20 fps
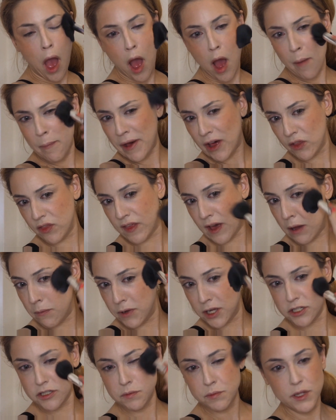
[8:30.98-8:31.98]
about that
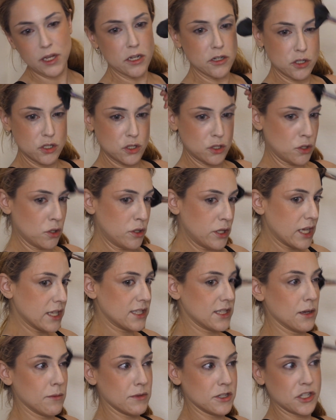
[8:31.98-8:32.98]
much blush.
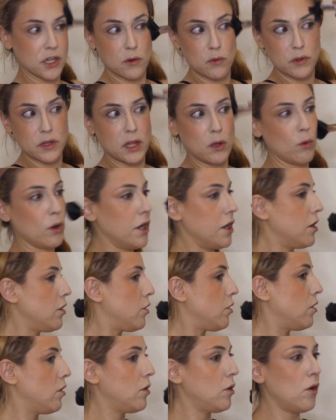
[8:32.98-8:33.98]
That's how much I really wanted.
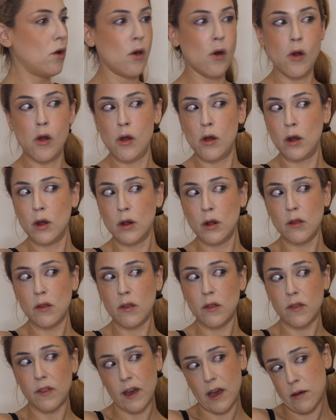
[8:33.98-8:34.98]

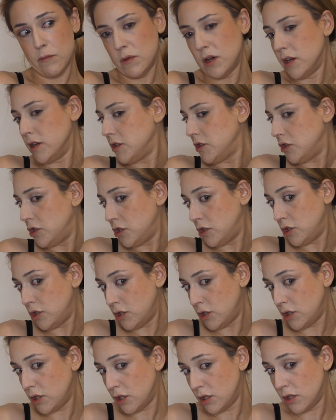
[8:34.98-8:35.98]
That
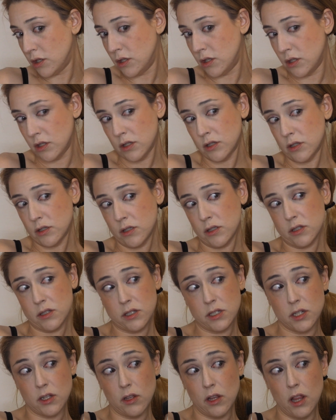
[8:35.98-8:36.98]
much.
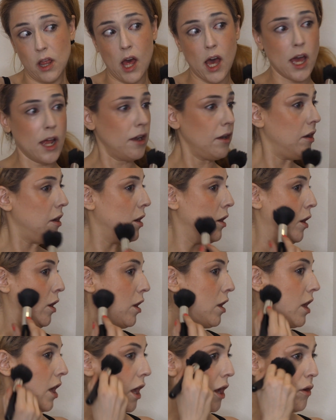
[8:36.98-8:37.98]
It's still a lot.
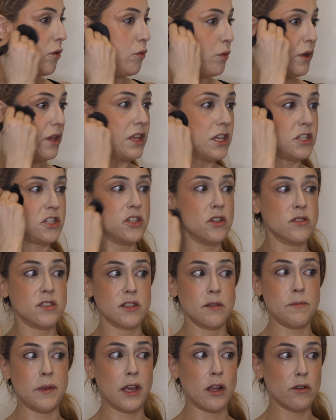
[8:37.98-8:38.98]
It really shows
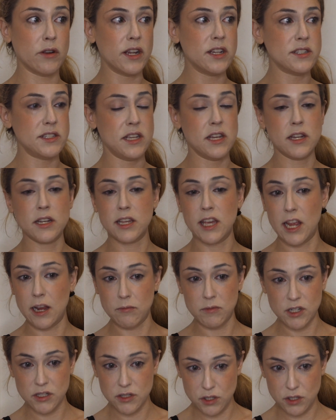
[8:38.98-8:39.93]
up like crazy on camera